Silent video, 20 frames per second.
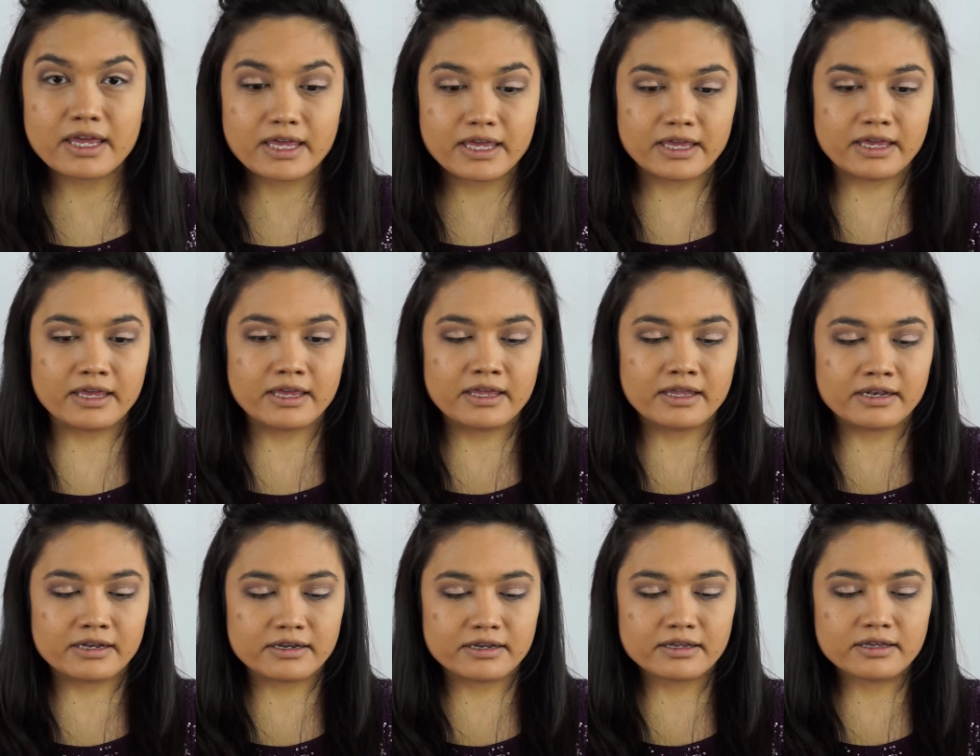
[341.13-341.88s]

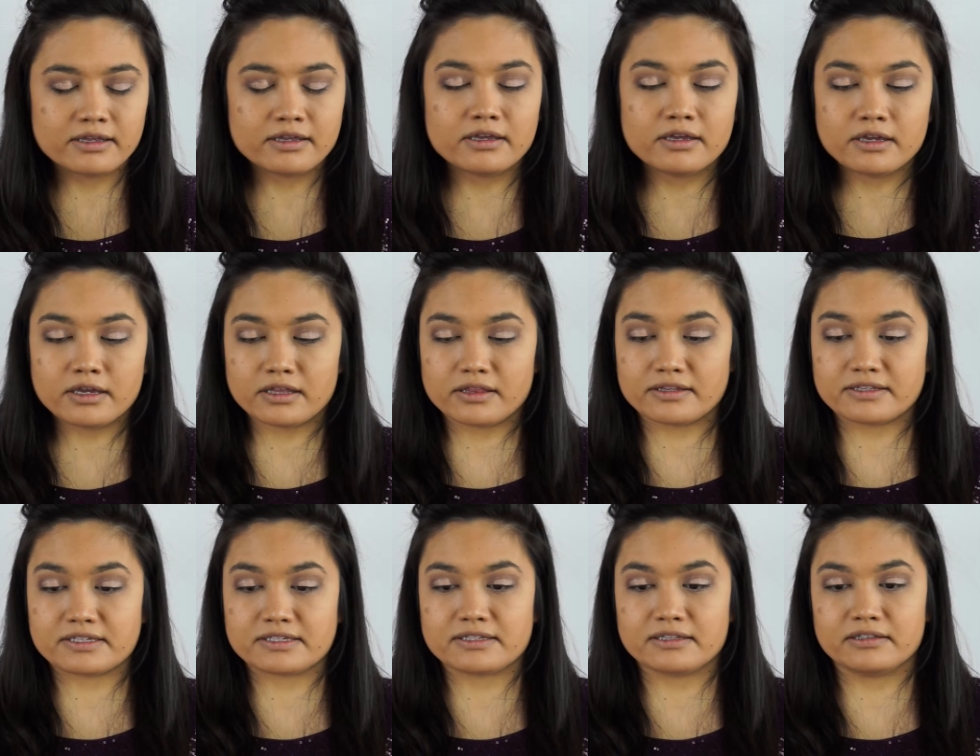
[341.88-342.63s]
and
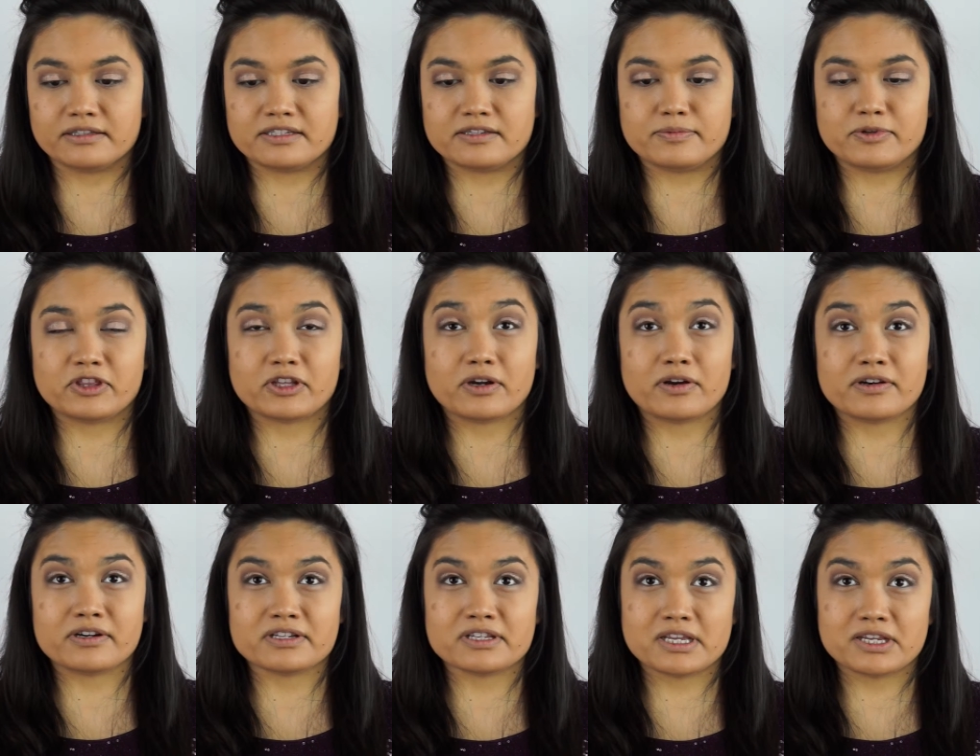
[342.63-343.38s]
this is Elizabeth Arden.